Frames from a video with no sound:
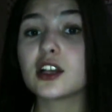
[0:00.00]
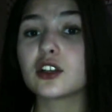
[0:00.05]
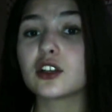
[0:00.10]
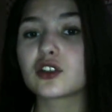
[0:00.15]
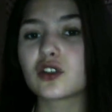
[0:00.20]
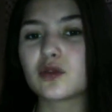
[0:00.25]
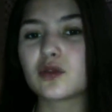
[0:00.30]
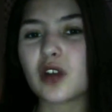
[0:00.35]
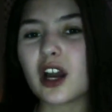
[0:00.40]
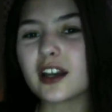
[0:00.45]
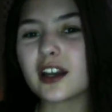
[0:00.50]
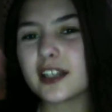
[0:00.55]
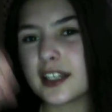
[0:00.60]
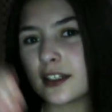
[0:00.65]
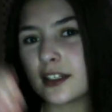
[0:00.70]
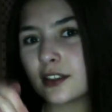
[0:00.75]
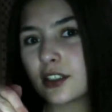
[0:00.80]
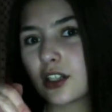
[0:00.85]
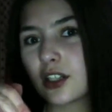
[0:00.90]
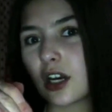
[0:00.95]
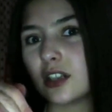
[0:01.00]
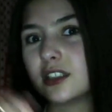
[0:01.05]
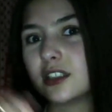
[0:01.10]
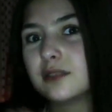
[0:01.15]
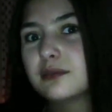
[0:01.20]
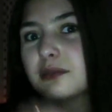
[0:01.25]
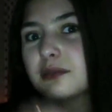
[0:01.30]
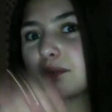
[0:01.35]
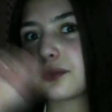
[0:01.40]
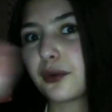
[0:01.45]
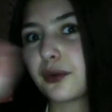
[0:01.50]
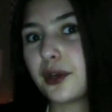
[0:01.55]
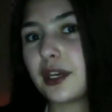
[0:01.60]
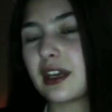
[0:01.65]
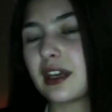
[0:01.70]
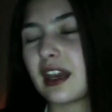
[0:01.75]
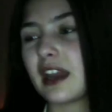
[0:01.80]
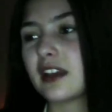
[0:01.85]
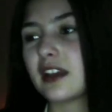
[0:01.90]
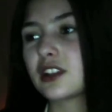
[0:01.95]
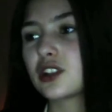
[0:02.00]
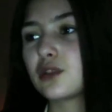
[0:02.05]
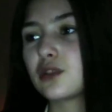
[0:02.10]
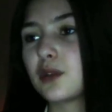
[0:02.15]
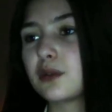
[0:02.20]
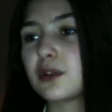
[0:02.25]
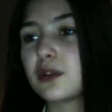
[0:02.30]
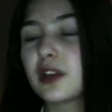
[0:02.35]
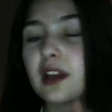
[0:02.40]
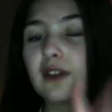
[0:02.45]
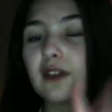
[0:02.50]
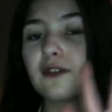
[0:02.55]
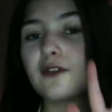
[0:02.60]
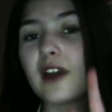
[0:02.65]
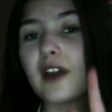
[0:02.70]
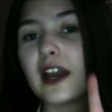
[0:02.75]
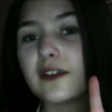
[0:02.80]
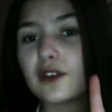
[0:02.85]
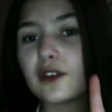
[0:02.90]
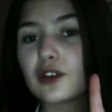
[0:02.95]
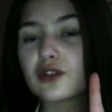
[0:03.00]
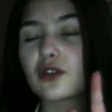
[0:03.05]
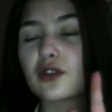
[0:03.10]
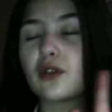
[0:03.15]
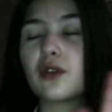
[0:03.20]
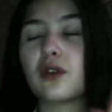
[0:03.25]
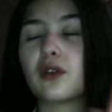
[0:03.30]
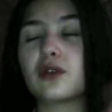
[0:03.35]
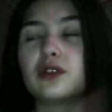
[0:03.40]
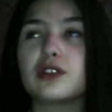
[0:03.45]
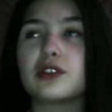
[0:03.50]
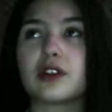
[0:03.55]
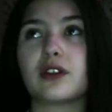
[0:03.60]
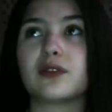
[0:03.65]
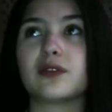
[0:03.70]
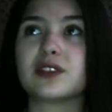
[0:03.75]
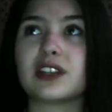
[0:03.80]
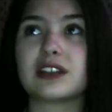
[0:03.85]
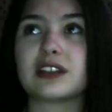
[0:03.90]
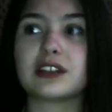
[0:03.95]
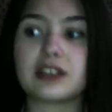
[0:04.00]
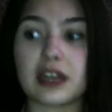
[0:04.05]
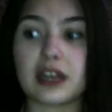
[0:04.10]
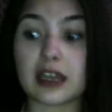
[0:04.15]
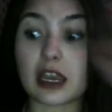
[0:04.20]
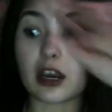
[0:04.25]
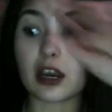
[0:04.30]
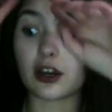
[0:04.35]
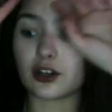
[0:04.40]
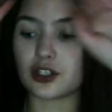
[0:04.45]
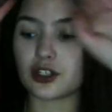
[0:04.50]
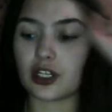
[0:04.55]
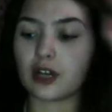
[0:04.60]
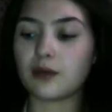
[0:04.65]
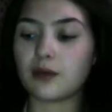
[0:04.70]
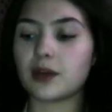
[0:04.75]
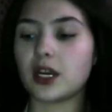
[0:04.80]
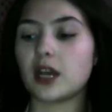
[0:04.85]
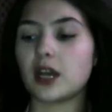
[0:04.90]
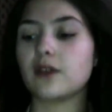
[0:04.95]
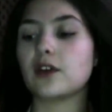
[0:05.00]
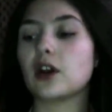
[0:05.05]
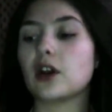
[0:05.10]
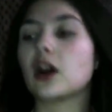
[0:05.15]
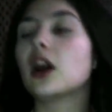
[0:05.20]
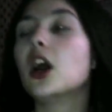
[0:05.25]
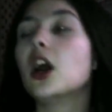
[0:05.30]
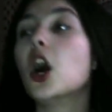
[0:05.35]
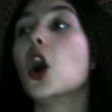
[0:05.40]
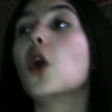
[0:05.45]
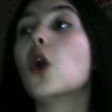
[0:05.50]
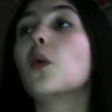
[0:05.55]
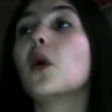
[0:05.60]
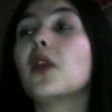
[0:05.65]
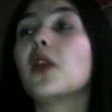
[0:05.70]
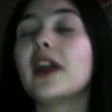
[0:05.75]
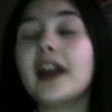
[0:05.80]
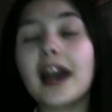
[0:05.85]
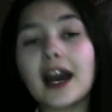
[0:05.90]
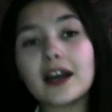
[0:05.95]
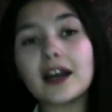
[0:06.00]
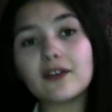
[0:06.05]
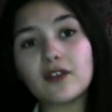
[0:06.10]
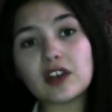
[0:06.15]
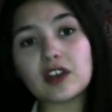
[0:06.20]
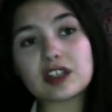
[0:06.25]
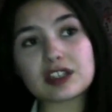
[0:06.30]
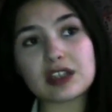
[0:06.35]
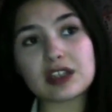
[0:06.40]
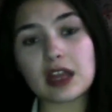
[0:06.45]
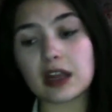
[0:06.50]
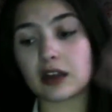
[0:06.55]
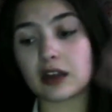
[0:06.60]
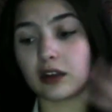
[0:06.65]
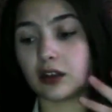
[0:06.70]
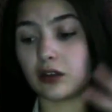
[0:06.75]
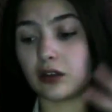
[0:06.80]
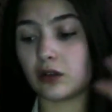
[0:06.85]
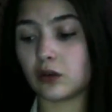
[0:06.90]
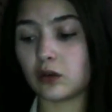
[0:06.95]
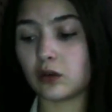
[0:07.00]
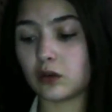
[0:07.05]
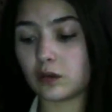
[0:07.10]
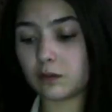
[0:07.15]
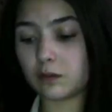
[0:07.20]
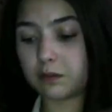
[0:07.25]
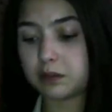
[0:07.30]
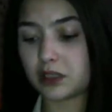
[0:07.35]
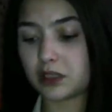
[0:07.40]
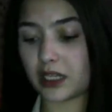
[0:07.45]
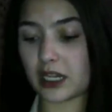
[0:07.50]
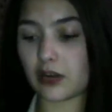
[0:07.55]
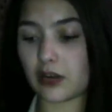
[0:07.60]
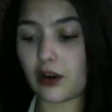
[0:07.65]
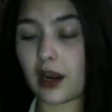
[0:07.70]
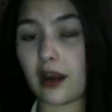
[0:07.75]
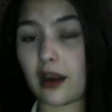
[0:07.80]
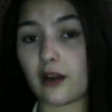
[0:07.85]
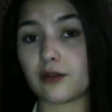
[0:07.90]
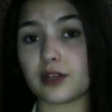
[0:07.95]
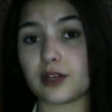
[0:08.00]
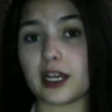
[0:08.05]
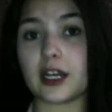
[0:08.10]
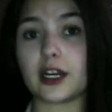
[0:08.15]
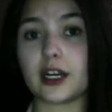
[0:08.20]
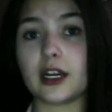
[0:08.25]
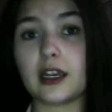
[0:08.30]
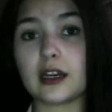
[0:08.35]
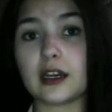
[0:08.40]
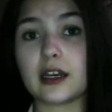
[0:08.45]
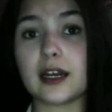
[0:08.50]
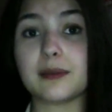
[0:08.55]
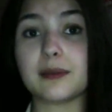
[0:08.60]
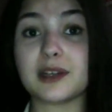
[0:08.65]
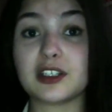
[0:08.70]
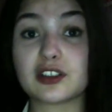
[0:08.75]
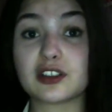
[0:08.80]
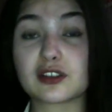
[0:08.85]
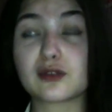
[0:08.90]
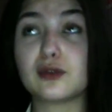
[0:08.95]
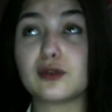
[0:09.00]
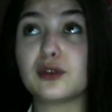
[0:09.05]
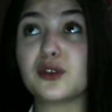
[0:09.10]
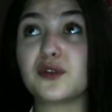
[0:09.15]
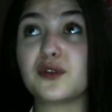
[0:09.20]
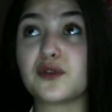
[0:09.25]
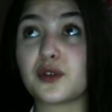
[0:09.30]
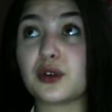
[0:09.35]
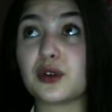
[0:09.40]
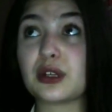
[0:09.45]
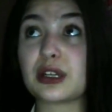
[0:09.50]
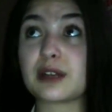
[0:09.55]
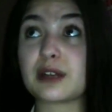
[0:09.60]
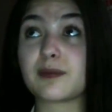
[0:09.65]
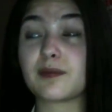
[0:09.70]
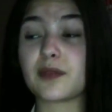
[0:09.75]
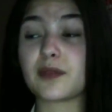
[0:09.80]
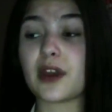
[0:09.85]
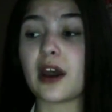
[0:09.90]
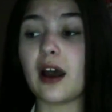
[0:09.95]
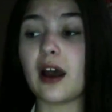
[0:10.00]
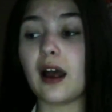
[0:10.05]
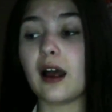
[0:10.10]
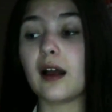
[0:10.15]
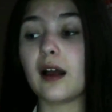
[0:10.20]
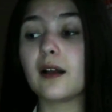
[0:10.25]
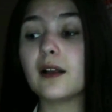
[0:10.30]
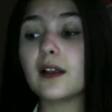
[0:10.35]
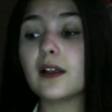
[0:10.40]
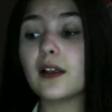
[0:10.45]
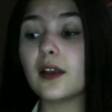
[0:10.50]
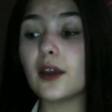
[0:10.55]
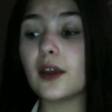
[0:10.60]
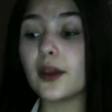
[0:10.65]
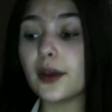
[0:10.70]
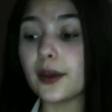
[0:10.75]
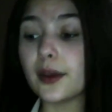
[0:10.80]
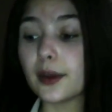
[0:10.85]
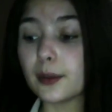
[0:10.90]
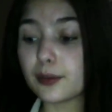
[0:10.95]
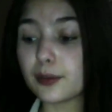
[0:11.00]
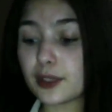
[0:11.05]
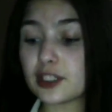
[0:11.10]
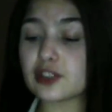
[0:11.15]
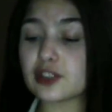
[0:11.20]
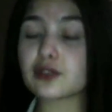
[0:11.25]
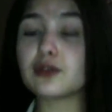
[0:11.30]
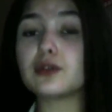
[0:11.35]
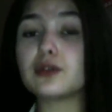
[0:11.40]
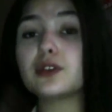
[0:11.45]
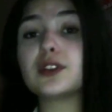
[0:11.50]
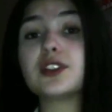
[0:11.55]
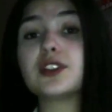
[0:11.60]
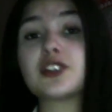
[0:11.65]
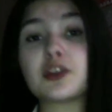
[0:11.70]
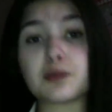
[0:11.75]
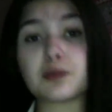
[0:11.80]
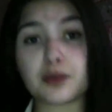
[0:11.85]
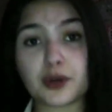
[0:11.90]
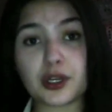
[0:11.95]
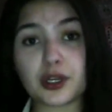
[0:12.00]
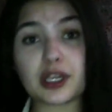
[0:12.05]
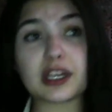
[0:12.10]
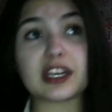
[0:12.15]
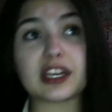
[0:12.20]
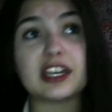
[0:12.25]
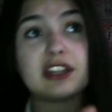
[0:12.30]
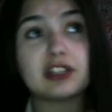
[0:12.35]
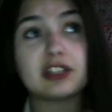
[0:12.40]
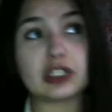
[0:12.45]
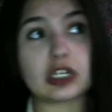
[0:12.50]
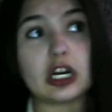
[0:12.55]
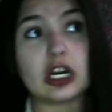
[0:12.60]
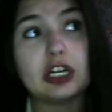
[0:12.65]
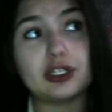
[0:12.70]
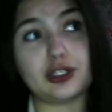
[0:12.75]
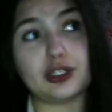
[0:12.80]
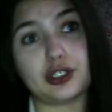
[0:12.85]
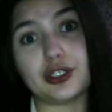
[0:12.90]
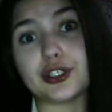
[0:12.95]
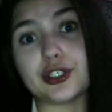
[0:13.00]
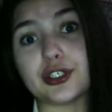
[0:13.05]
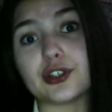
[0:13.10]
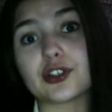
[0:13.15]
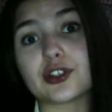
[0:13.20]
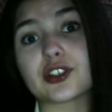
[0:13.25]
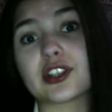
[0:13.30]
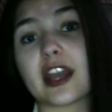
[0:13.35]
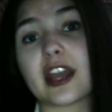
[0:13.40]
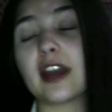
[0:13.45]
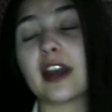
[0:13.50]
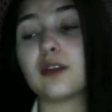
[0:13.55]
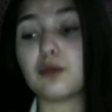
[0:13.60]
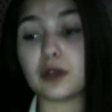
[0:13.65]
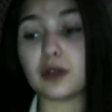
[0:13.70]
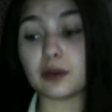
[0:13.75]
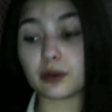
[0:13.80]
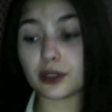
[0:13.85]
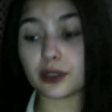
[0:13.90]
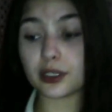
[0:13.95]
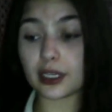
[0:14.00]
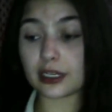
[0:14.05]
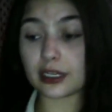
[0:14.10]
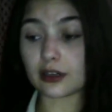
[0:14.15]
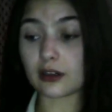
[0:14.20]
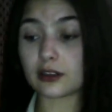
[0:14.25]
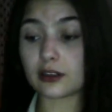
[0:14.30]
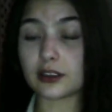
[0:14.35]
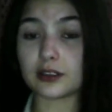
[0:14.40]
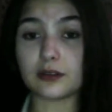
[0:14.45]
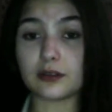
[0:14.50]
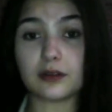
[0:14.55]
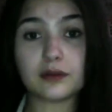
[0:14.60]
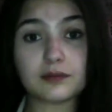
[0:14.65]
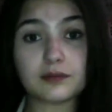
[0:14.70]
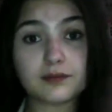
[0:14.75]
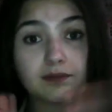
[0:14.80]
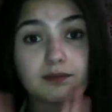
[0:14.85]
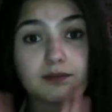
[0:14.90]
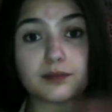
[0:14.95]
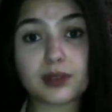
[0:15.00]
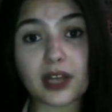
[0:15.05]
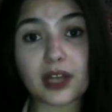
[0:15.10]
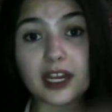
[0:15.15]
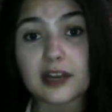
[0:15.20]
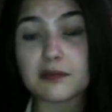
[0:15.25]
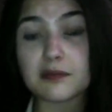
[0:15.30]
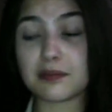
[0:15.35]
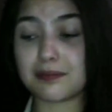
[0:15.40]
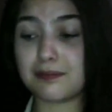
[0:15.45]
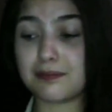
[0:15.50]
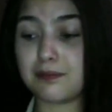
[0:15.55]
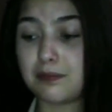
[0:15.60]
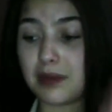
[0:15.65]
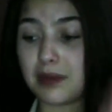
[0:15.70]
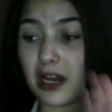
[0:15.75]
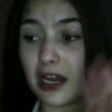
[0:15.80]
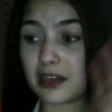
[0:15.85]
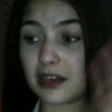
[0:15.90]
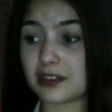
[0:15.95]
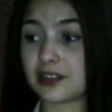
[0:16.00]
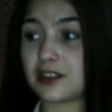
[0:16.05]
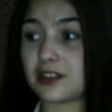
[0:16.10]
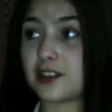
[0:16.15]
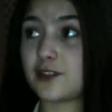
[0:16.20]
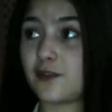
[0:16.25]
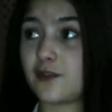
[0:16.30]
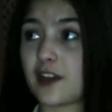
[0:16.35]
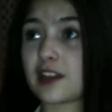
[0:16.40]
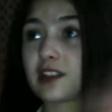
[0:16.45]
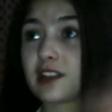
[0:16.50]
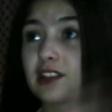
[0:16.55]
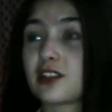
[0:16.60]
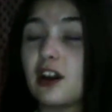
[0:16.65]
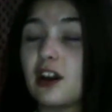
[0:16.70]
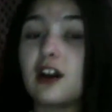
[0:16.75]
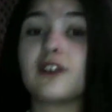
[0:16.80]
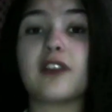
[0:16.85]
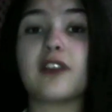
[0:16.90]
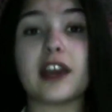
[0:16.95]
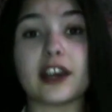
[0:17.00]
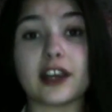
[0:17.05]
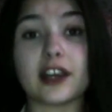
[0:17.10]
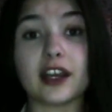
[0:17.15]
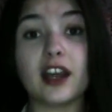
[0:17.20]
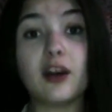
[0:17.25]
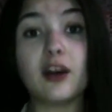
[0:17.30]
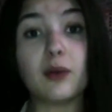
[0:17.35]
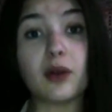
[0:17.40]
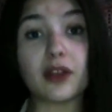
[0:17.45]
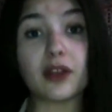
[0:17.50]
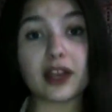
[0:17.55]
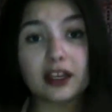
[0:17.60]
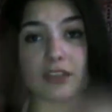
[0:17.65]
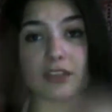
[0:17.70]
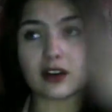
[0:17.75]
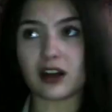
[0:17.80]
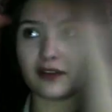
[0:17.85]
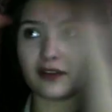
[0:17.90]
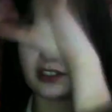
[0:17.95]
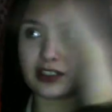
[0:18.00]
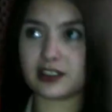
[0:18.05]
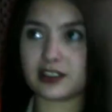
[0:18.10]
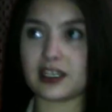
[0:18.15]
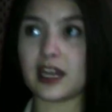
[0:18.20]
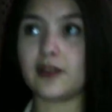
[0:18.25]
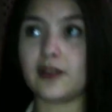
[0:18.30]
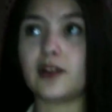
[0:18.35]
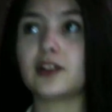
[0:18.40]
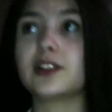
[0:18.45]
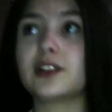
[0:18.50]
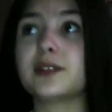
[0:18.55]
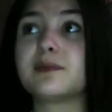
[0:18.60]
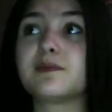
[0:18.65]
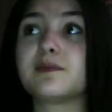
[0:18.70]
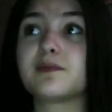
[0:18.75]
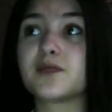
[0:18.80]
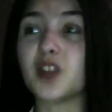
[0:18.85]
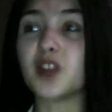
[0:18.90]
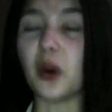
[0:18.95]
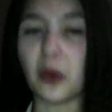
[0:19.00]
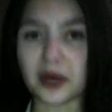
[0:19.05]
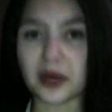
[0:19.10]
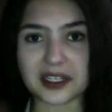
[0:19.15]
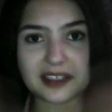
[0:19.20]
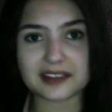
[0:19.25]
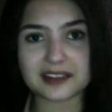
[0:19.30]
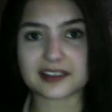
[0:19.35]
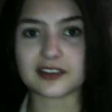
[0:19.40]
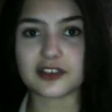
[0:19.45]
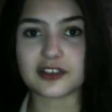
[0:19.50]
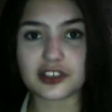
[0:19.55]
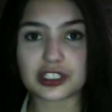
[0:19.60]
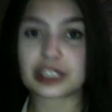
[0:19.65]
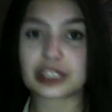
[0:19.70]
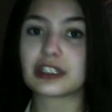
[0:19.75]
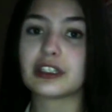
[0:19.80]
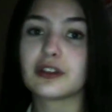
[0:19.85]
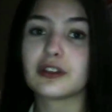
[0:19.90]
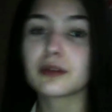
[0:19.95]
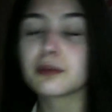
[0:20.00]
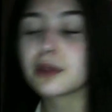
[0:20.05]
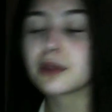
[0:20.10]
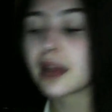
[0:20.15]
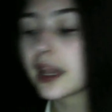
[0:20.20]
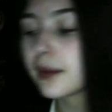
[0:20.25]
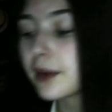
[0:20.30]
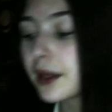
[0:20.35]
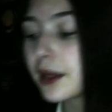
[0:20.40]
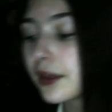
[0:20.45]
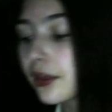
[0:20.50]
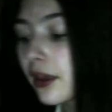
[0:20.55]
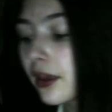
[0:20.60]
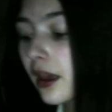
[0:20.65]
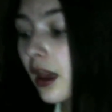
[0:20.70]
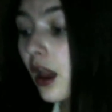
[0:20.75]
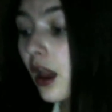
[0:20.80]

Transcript: So not kindergarten, but pre-K. So we were like 5 years old, you know, it was like the daycare shit, whatever. Well, they have this like little playground area at my school for the preschoolers and pre-kindergartners. And we were in our little play box fenced off area. Well, they obviously have all the toys and shit that you can play with.